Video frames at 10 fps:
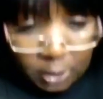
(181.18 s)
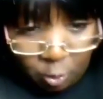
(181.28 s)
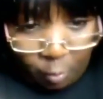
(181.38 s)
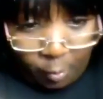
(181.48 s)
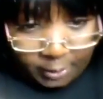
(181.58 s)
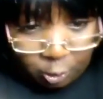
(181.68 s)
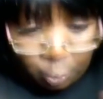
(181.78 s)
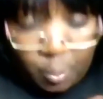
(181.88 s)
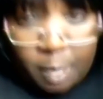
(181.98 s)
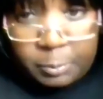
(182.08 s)
going
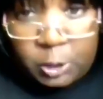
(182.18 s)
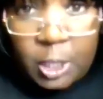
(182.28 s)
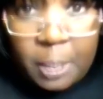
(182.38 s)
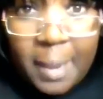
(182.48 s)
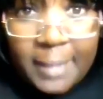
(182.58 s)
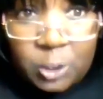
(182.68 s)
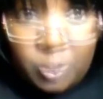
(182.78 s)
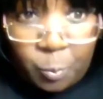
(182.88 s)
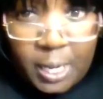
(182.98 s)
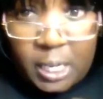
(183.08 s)
to share my
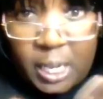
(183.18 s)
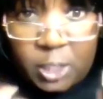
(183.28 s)
screen